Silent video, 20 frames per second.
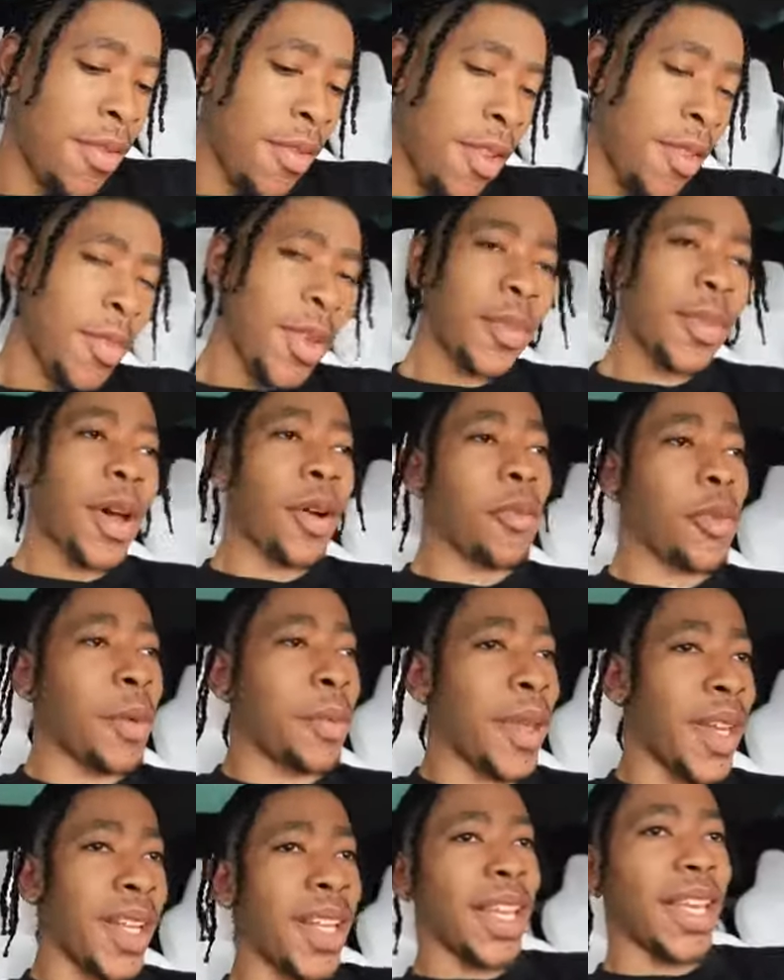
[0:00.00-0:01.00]
gonna be about
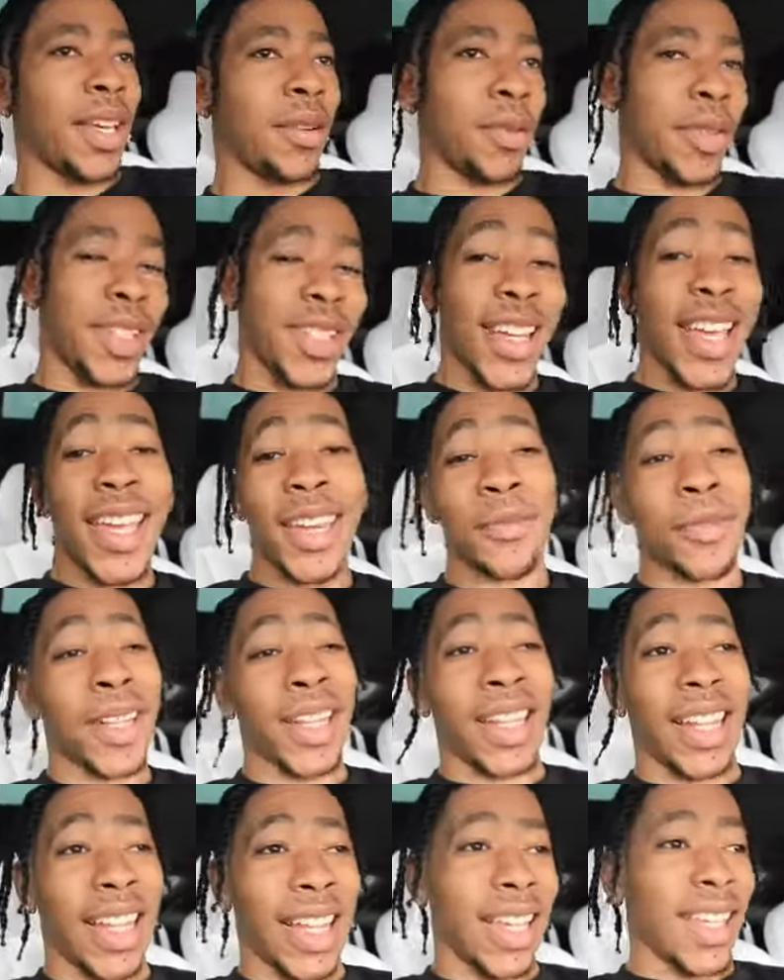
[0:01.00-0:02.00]
one minute late, which ain't
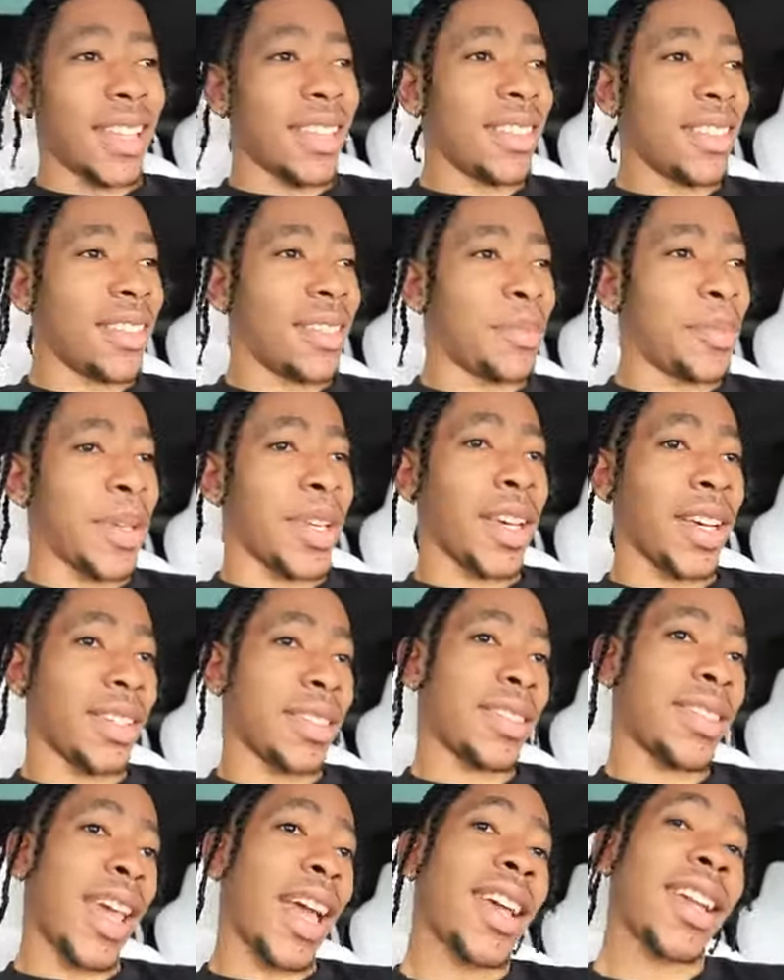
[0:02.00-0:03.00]
really late
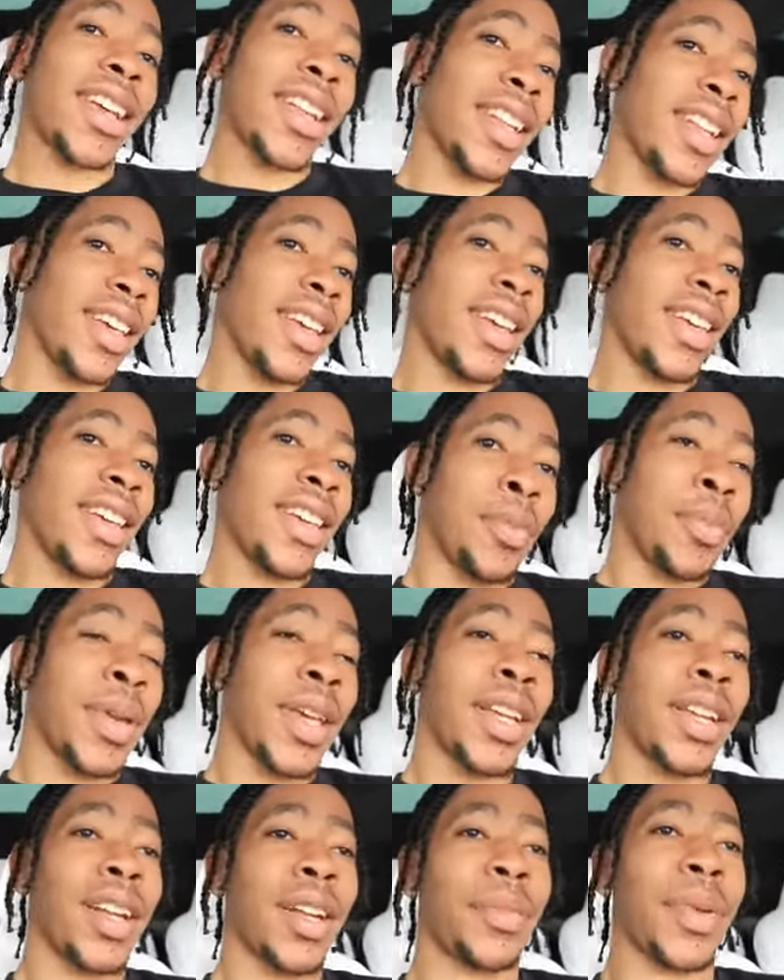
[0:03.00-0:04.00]
because technically we're
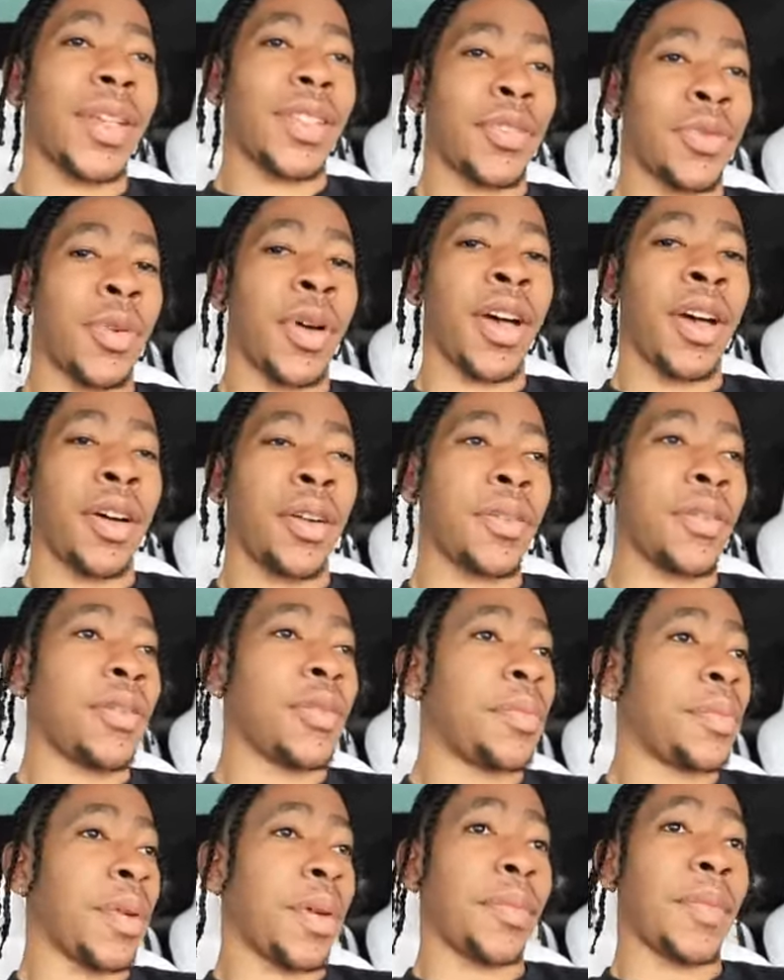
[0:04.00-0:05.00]
picking it up at
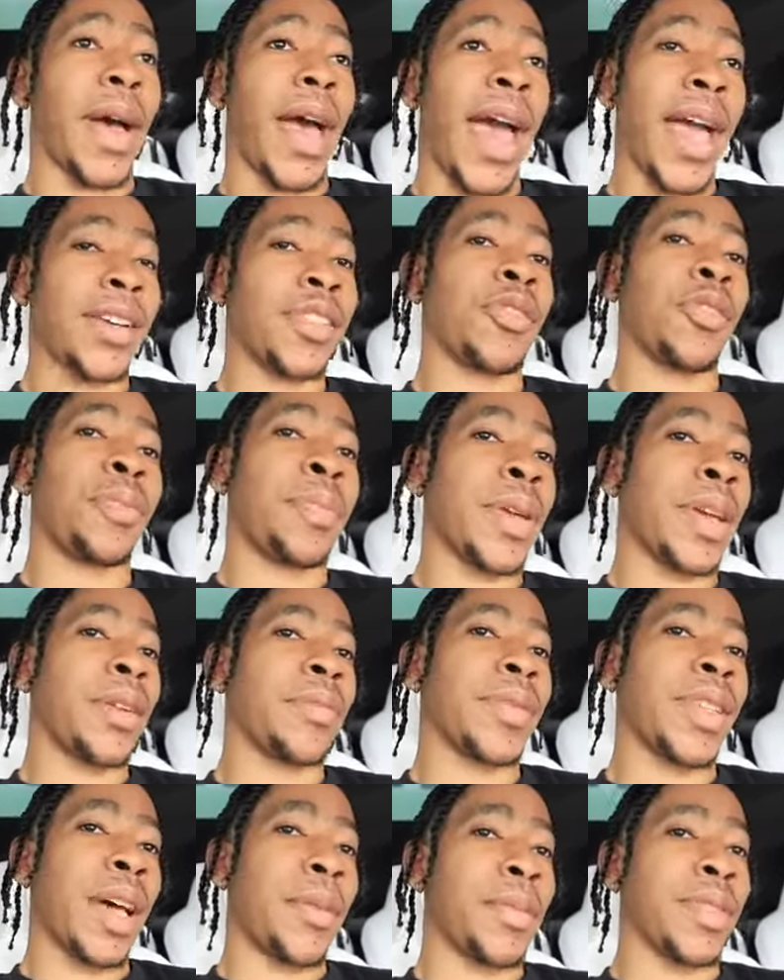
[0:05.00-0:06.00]
12, but my actual
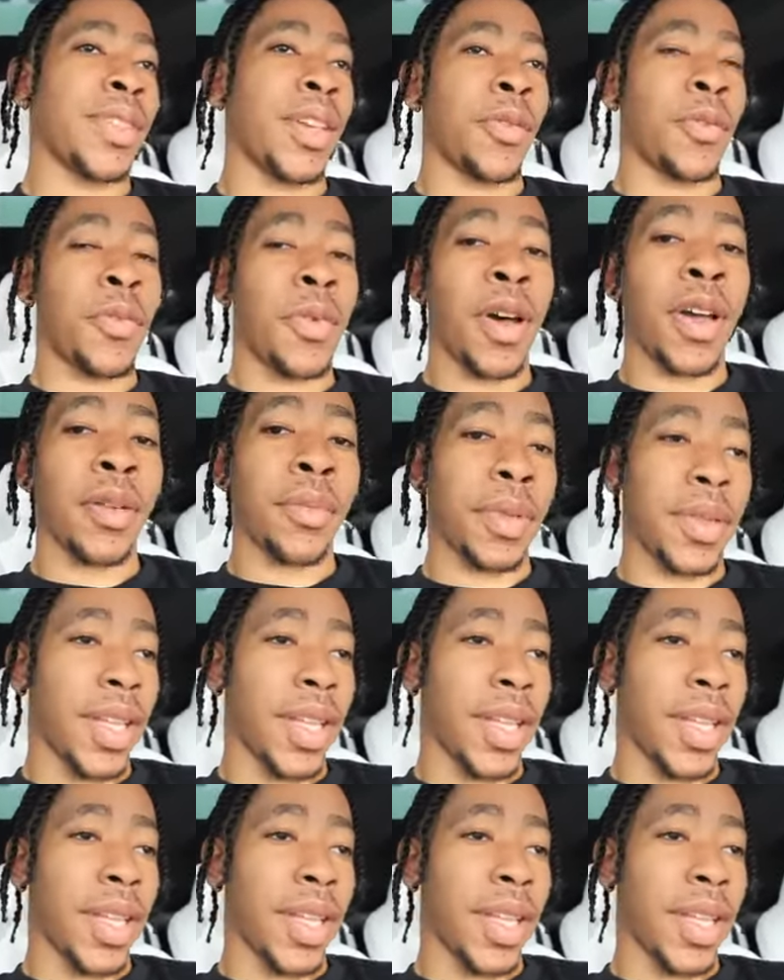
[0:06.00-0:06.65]
pickup time is at 1.